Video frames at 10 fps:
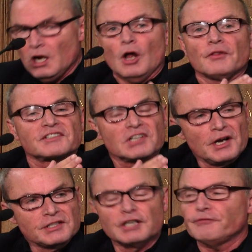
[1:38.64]
The
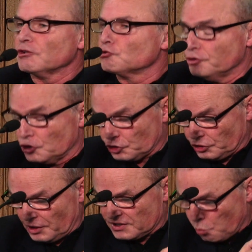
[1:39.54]
scientific
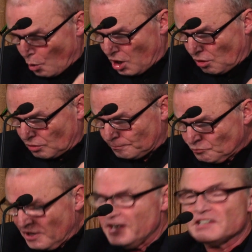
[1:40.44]
tradition as well.
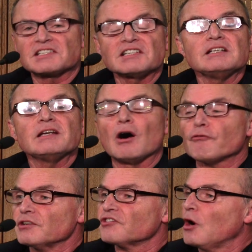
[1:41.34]
It's seen now,
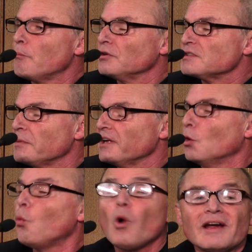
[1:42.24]
for example, as being a
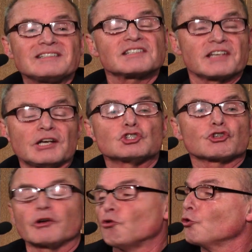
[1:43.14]

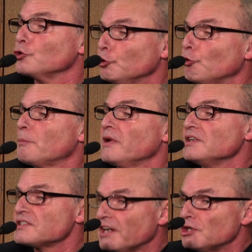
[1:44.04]
white-centric or
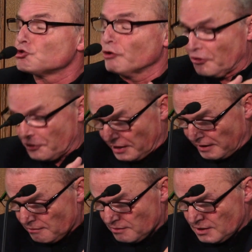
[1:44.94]
European-centric
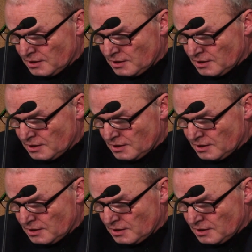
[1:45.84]
thing.